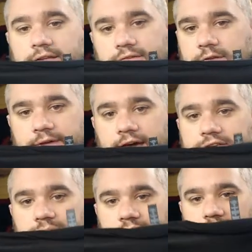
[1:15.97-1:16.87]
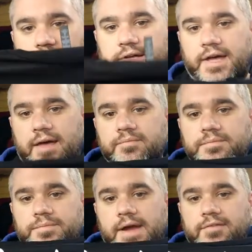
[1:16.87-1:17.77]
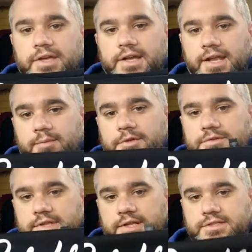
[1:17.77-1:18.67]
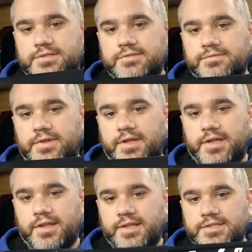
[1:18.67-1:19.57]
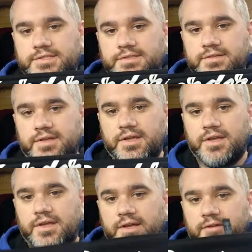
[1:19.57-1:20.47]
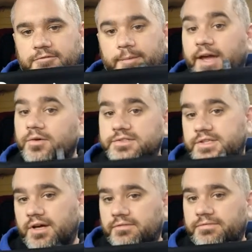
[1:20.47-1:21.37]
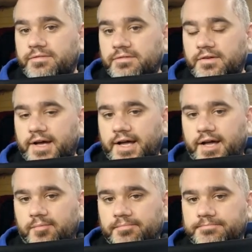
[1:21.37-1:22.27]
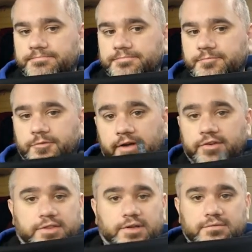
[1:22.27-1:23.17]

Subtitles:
to be honest with you, I'm probably going to end up using this at least for my own stuff, for everything.